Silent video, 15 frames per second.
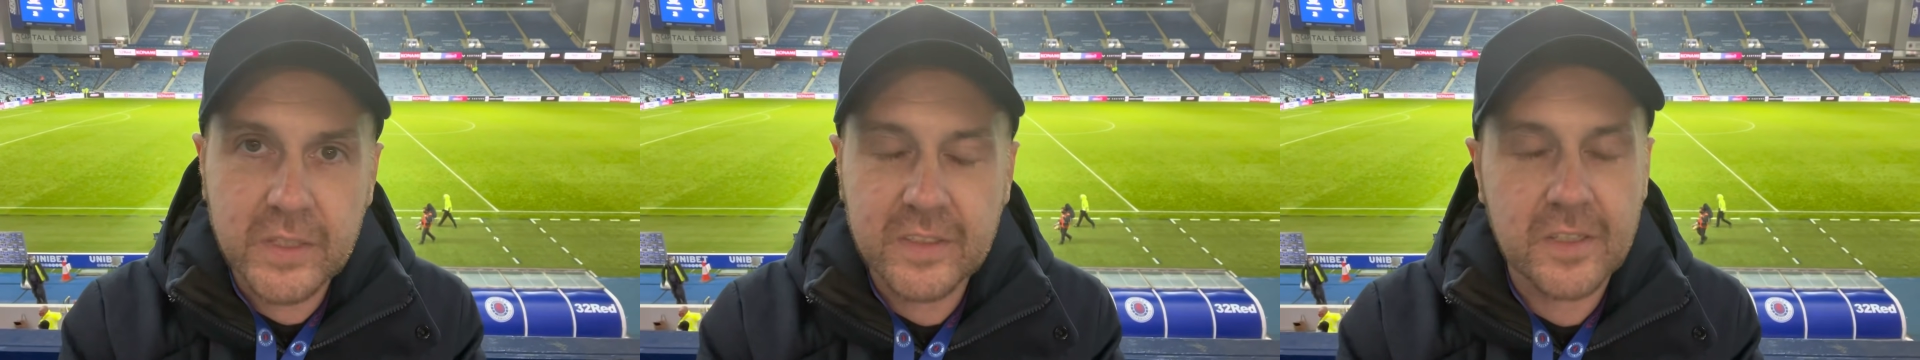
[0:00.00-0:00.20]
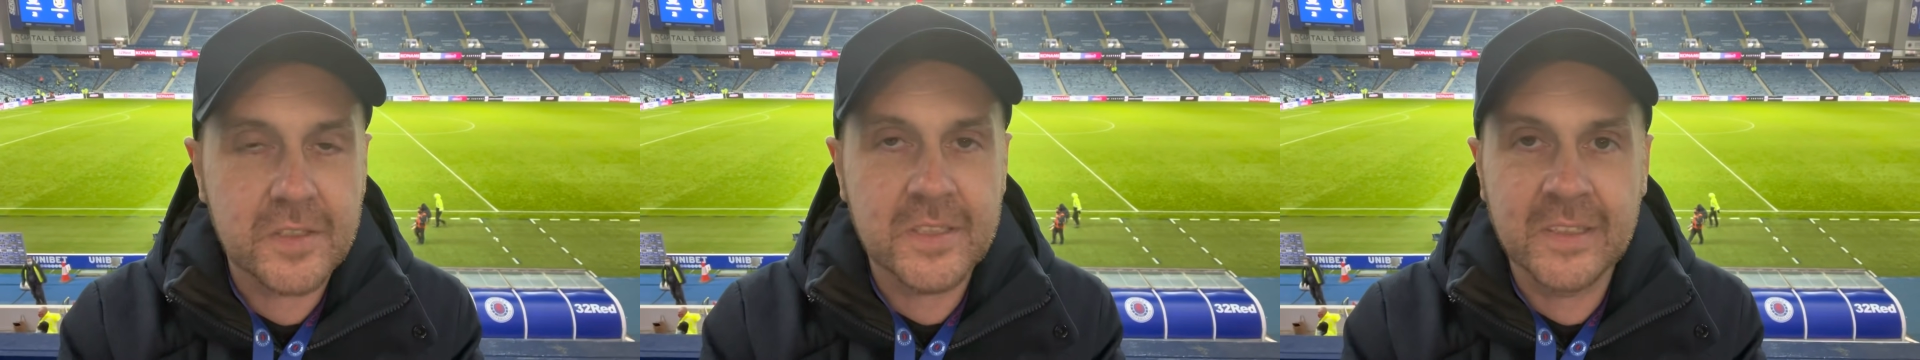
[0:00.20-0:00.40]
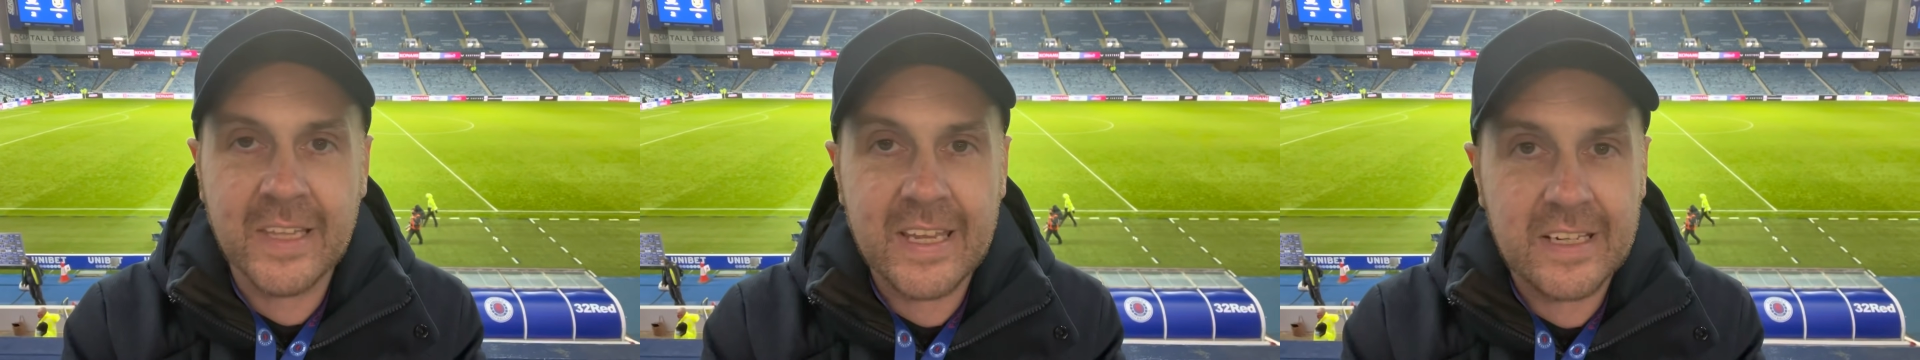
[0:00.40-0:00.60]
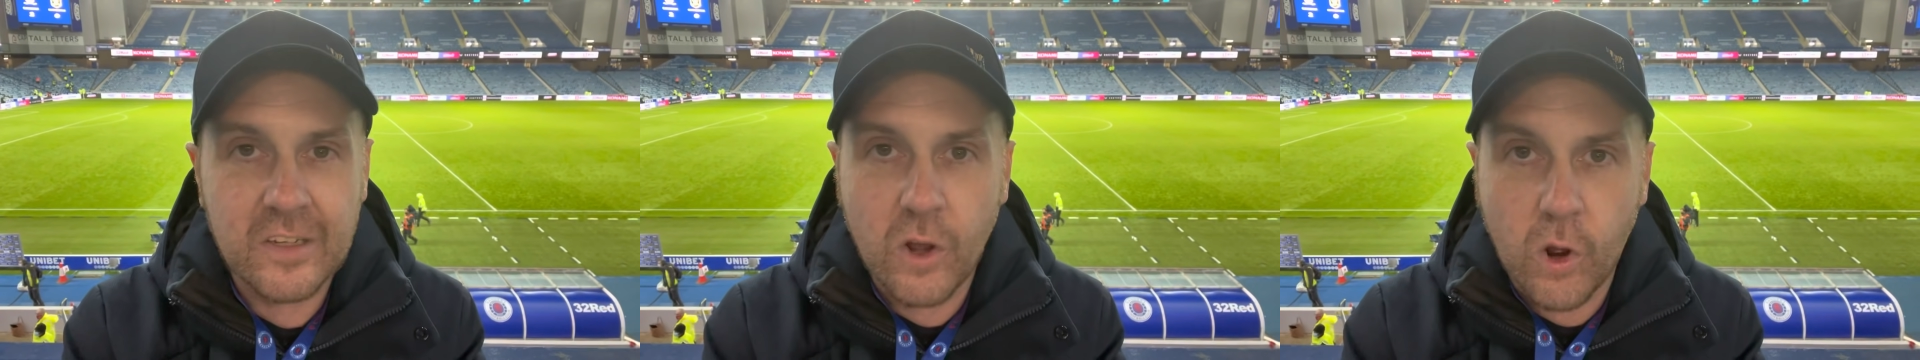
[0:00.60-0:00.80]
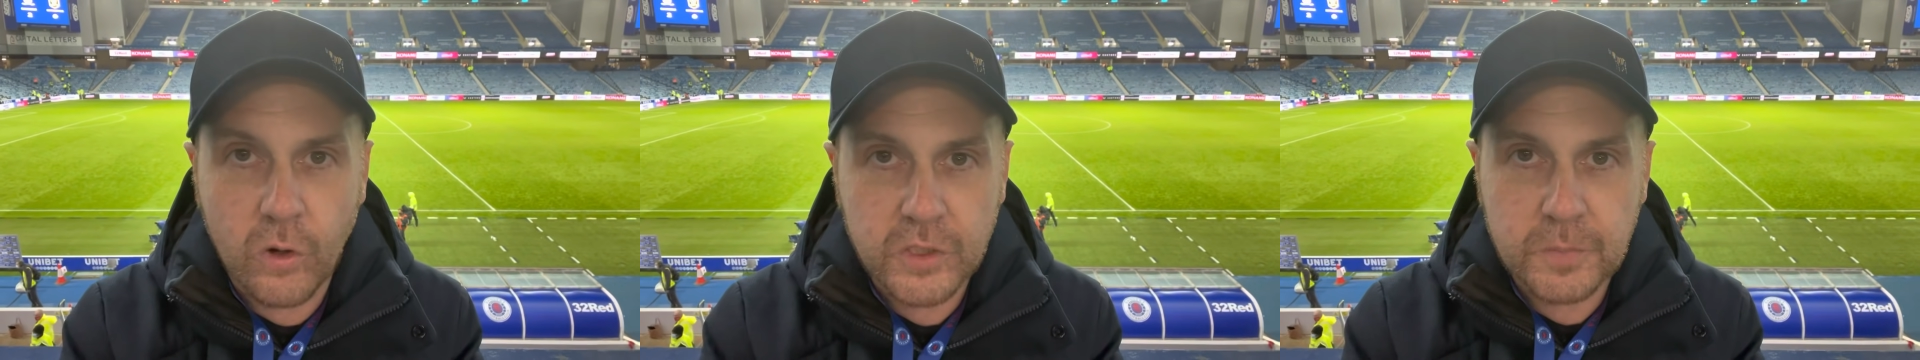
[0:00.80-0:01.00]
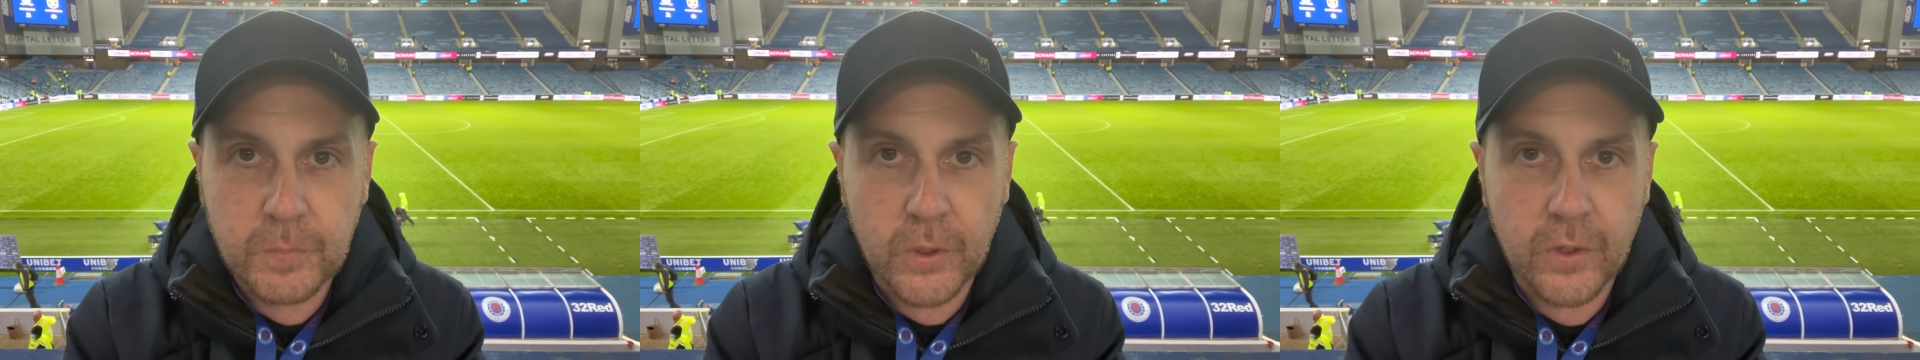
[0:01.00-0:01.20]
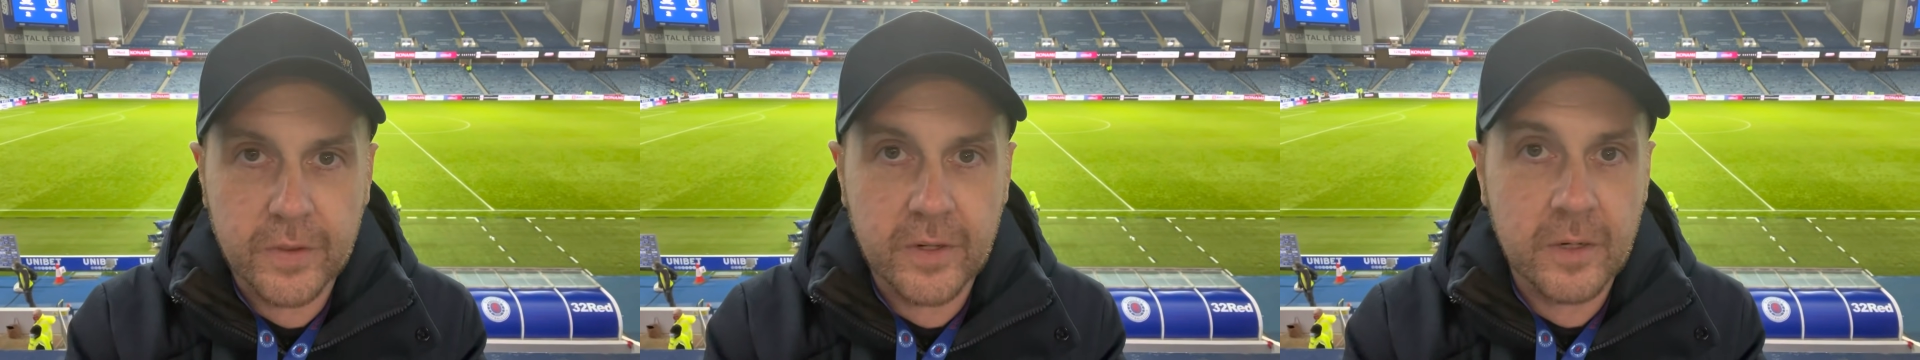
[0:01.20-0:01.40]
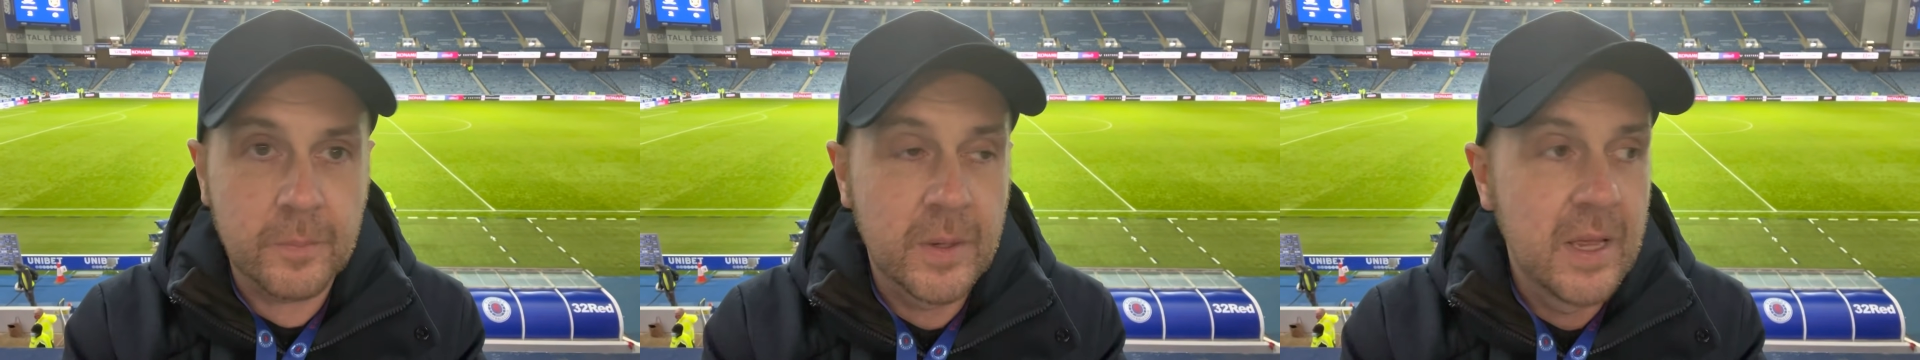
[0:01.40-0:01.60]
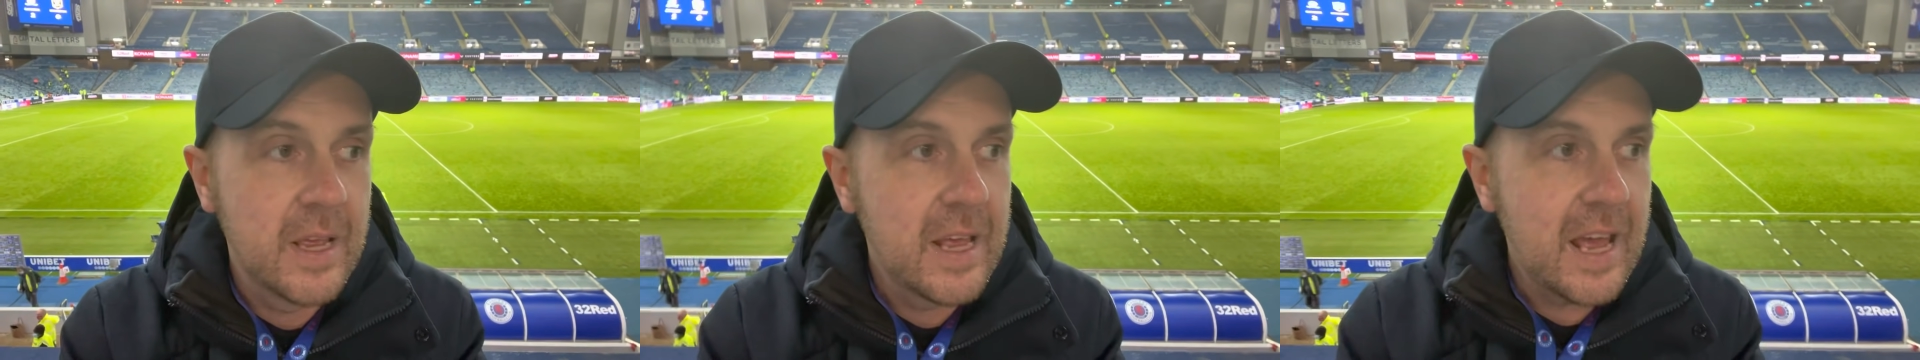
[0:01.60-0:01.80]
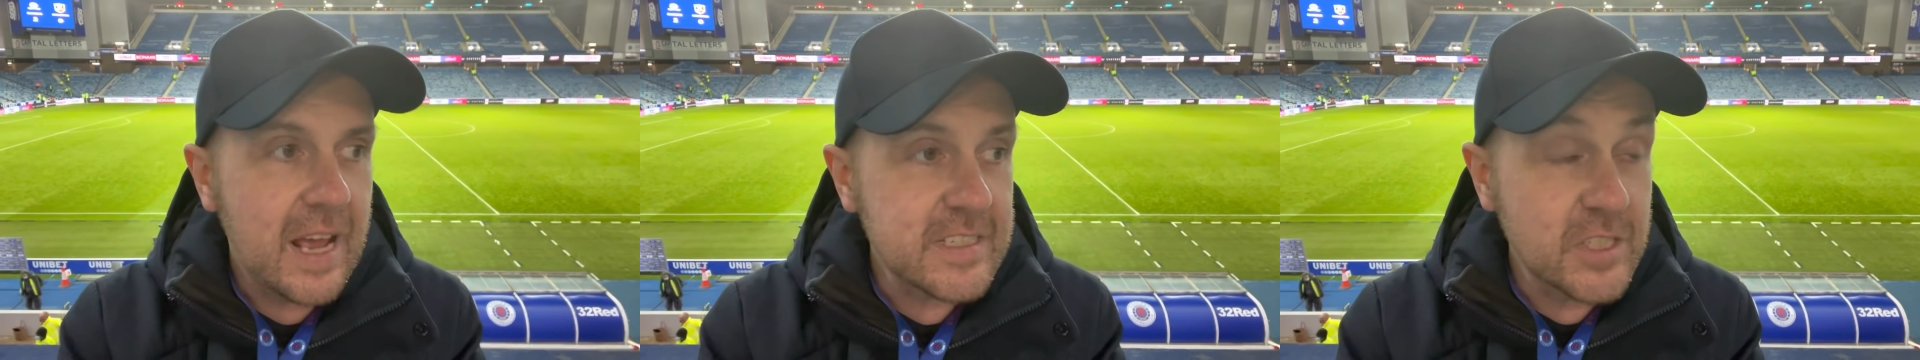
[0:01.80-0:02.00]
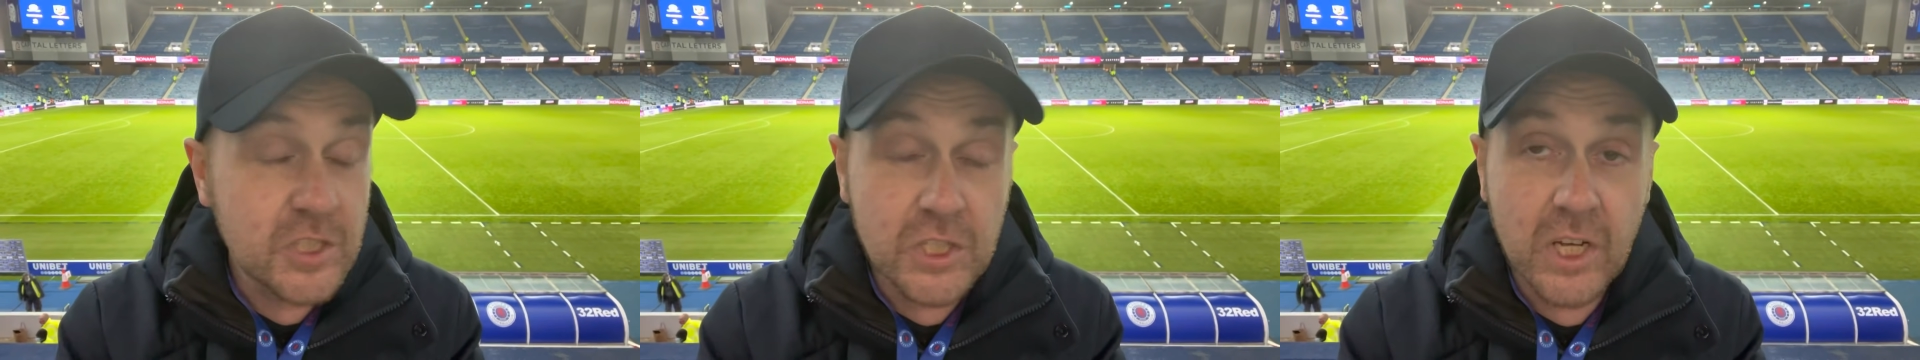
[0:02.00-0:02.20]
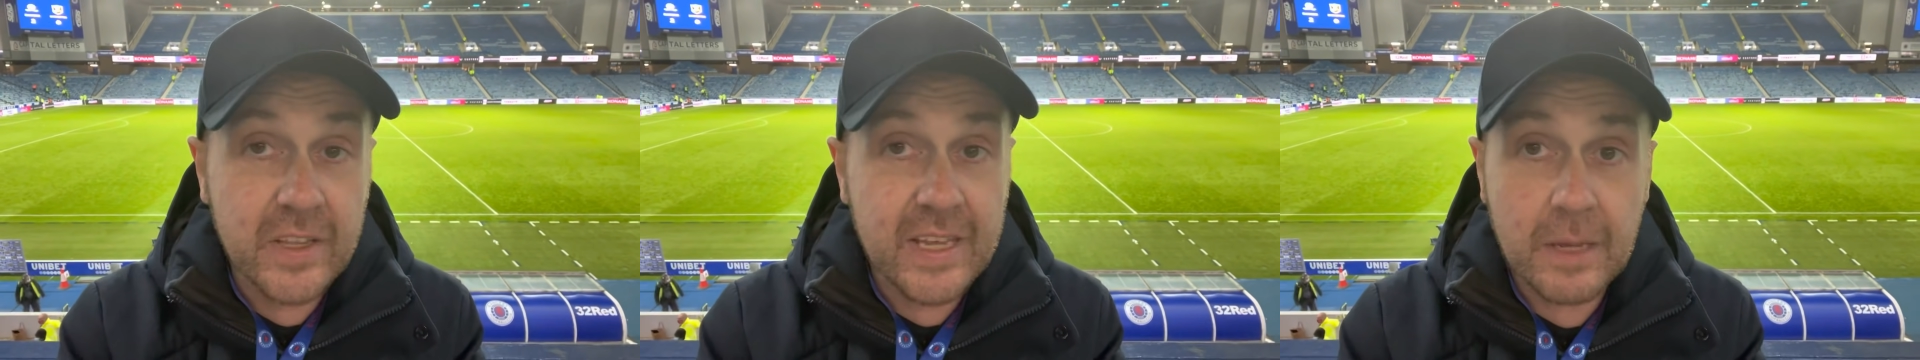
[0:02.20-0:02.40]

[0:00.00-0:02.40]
that doesn't let Knox bother him. And you saw the